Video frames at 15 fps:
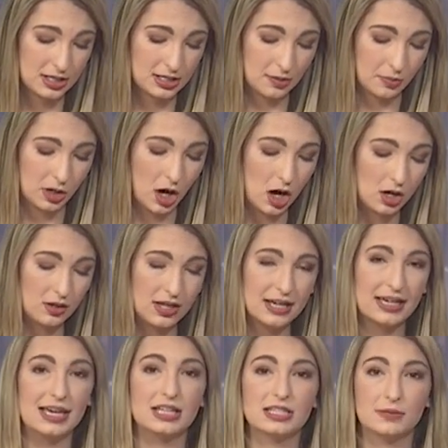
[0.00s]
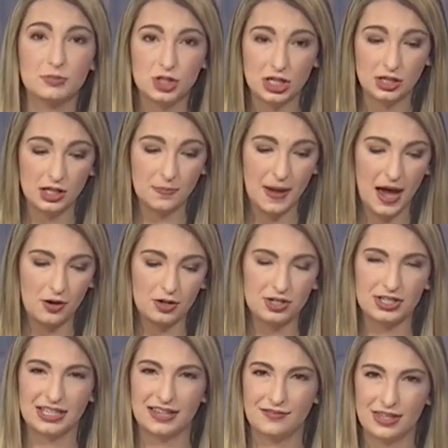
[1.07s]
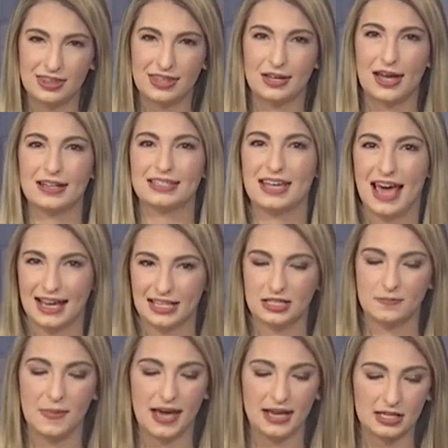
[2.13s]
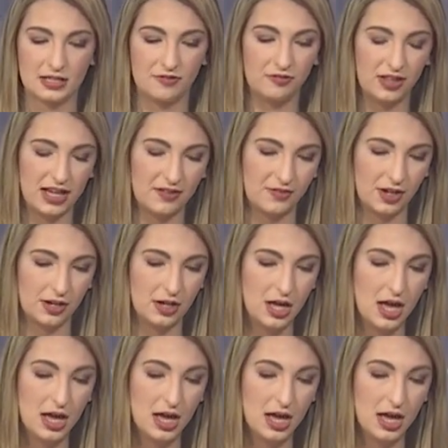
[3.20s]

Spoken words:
some garlic, and some chili powder to give it that Tex-Mex flavor.